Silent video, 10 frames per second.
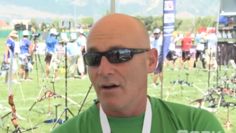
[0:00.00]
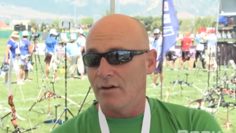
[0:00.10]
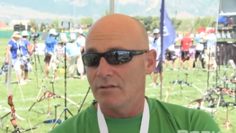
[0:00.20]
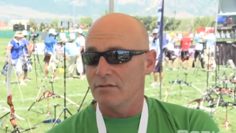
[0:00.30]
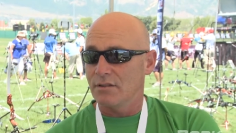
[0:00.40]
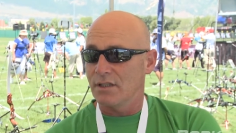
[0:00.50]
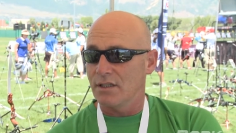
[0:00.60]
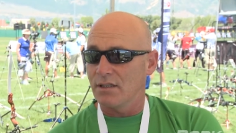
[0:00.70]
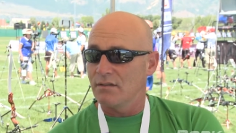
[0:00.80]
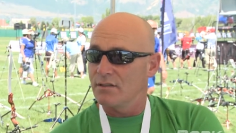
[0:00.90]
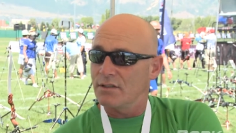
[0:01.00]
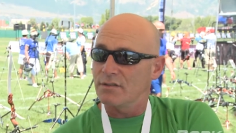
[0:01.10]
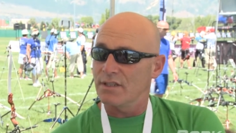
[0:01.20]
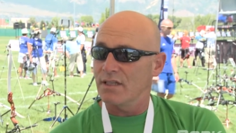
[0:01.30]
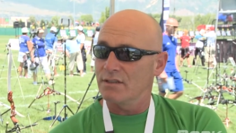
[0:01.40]
on the
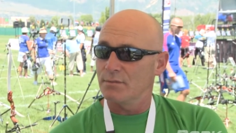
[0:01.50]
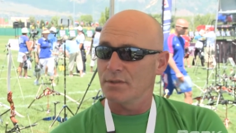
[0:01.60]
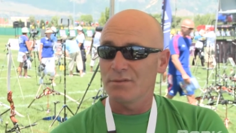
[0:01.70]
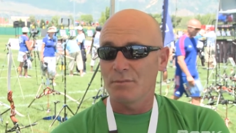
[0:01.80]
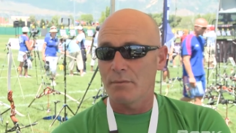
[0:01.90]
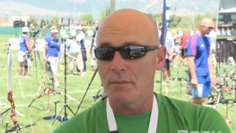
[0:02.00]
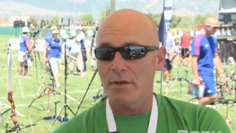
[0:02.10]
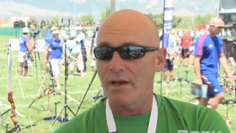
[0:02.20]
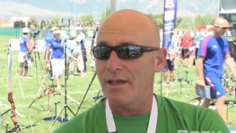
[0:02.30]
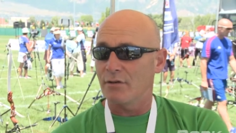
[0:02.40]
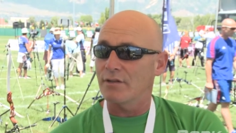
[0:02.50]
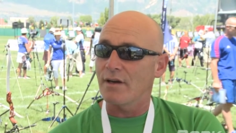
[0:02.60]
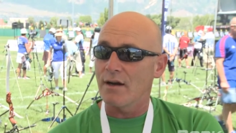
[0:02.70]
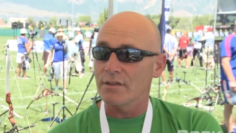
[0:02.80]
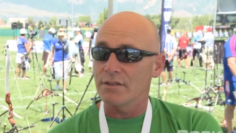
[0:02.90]
association's books, probably about
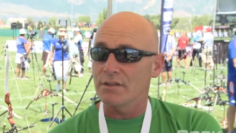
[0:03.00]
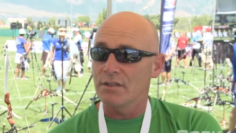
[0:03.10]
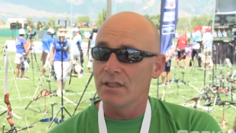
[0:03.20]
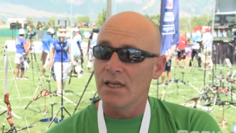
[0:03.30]
800 archers.